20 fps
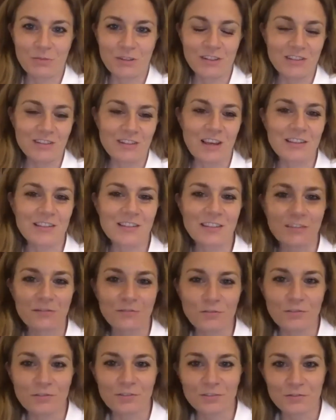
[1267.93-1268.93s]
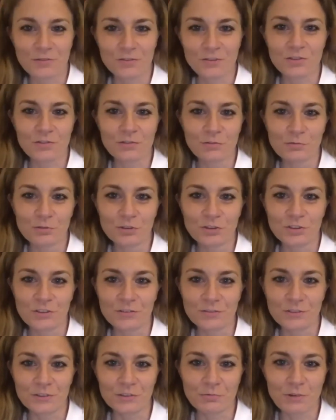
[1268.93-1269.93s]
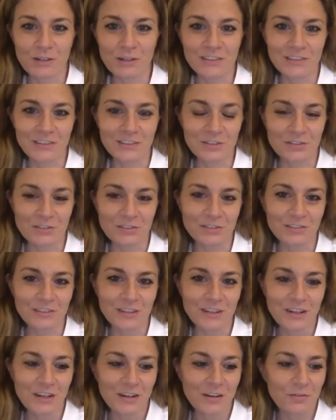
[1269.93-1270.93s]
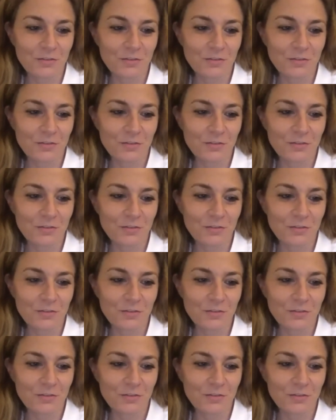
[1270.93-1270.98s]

is asking for solution, for